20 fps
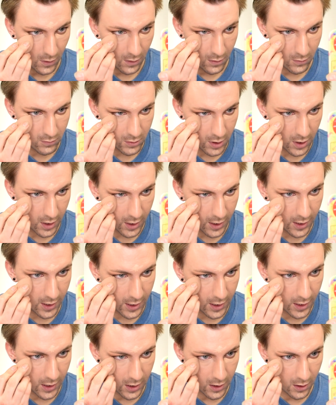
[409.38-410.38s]

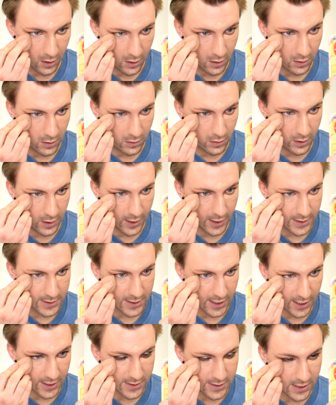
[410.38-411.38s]
Okay, yes,
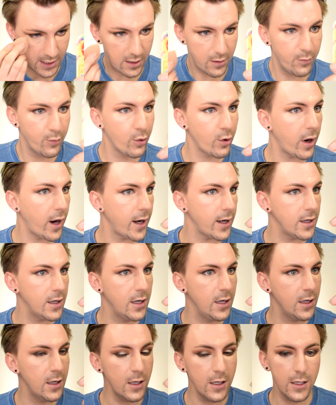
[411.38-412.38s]
I see
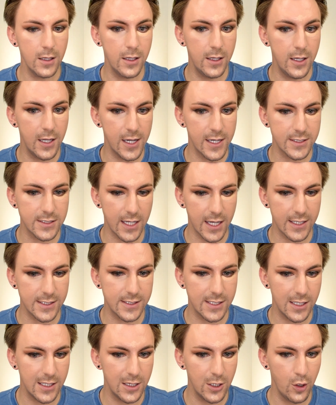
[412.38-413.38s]
brightening. Yes, I
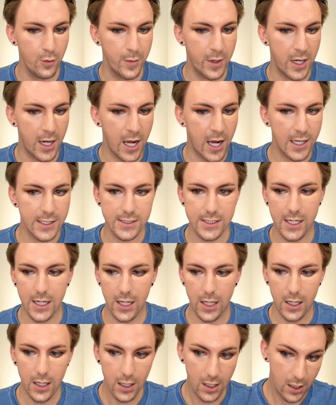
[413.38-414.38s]
see
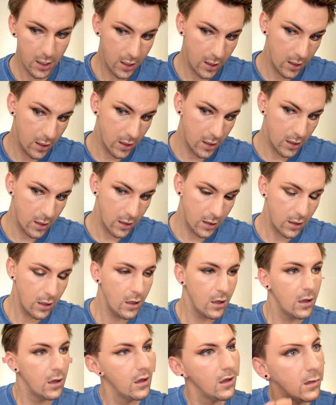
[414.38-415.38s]
luminosity.
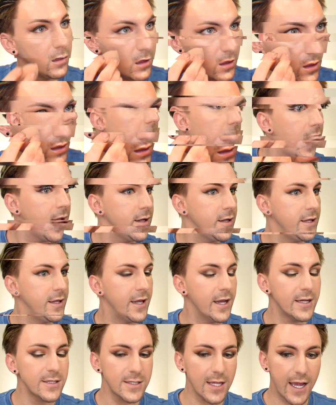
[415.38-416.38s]
And
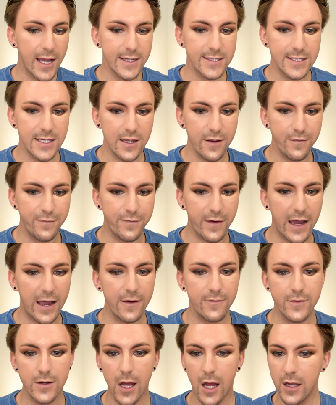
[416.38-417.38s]
yes, I see
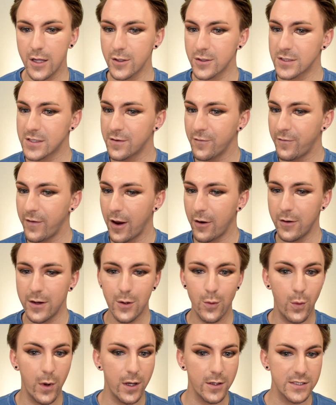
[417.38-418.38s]
$5 very
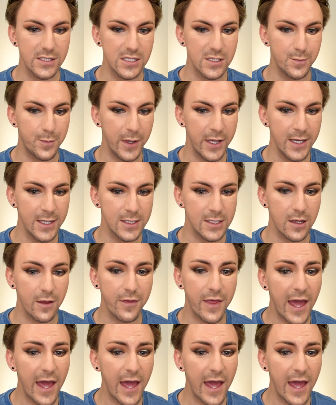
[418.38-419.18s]
well spent.